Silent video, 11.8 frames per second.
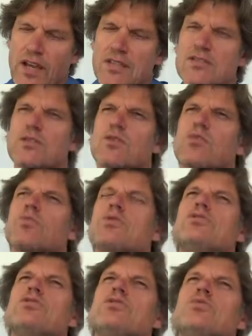So
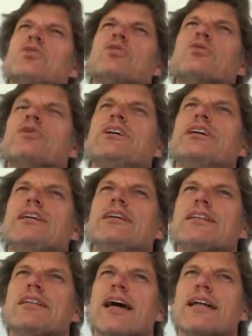would you
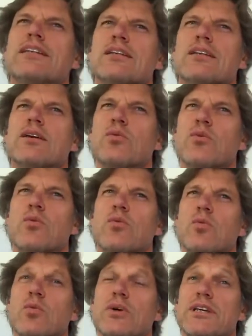agree that
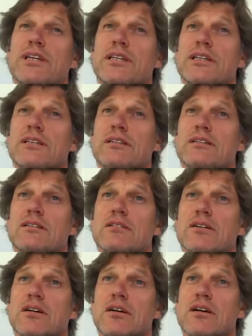we
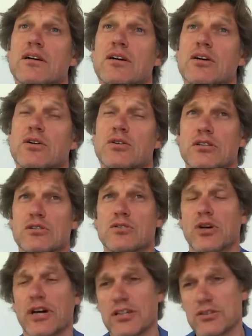could
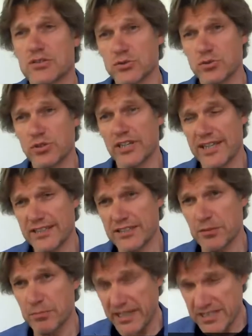try to get
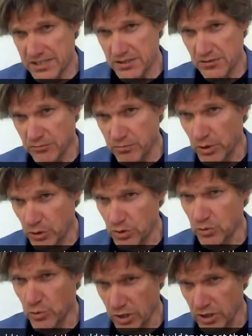the best of
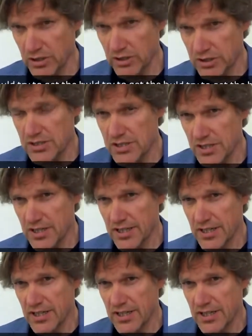both worlds?